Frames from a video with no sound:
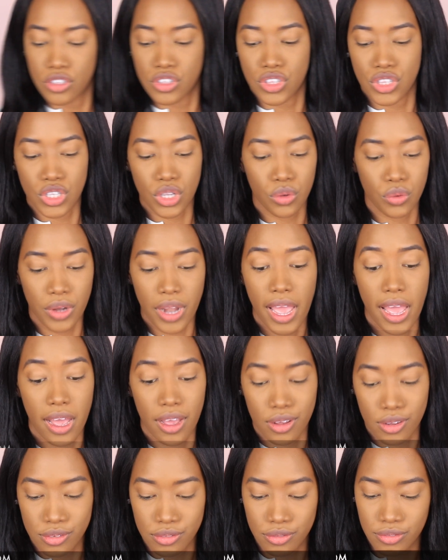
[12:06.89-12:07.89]
So
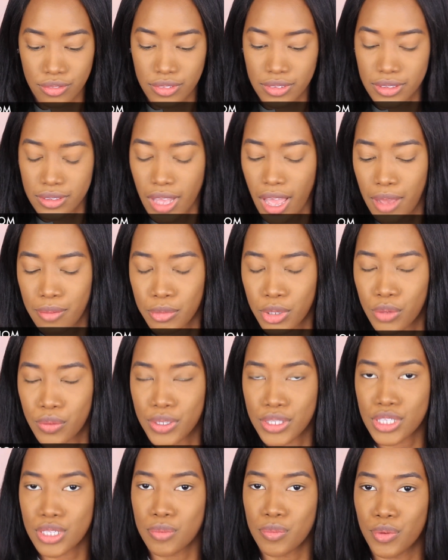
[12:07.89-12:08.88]
now I'm
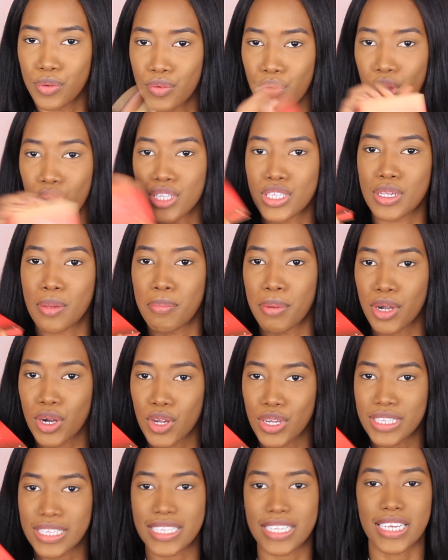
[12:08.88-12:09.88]
going to move on to
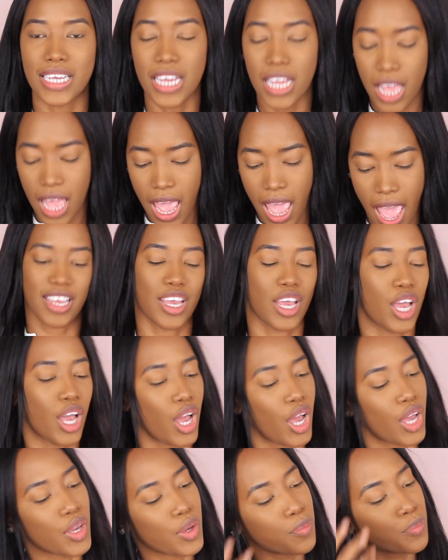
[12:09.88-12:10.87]
bronzer.
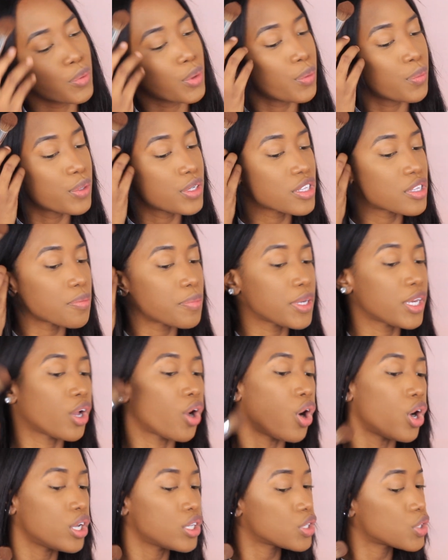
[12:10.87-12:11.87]
I am going to be
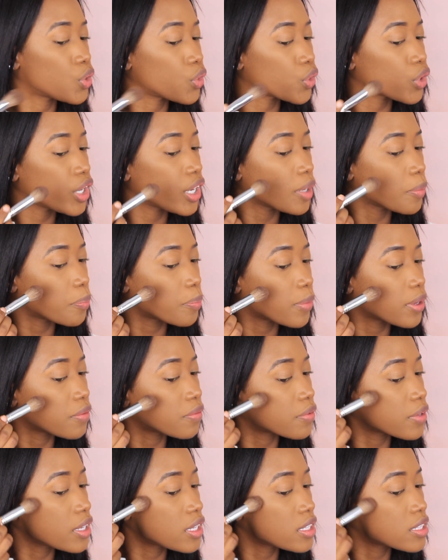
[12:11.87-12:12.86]
contouring my
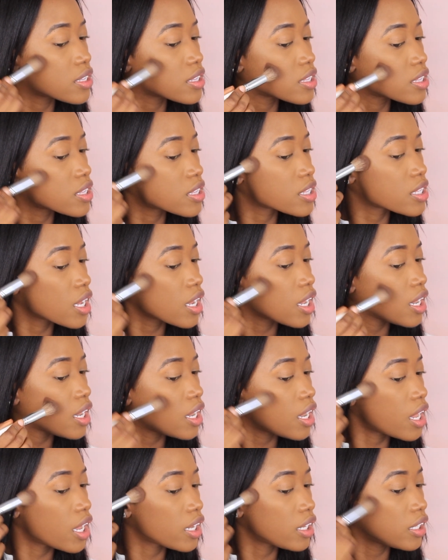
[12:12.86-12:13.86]
face
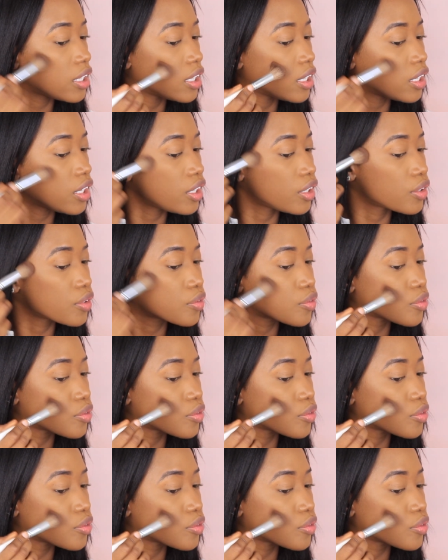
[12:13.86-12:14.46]
slightly.